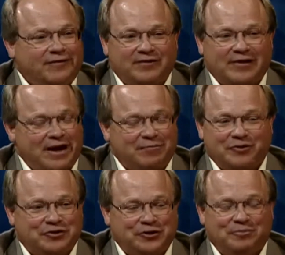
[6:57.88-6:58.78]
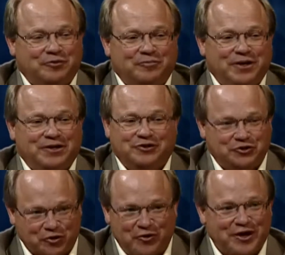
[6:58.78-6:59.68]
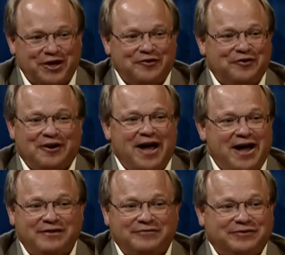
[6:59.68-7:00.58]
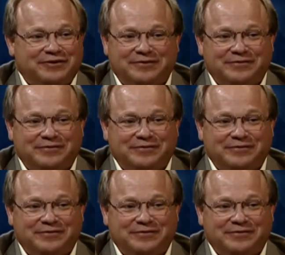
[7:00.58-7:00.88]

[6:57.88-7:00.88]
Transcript: Discipleship would be a joy in their lives.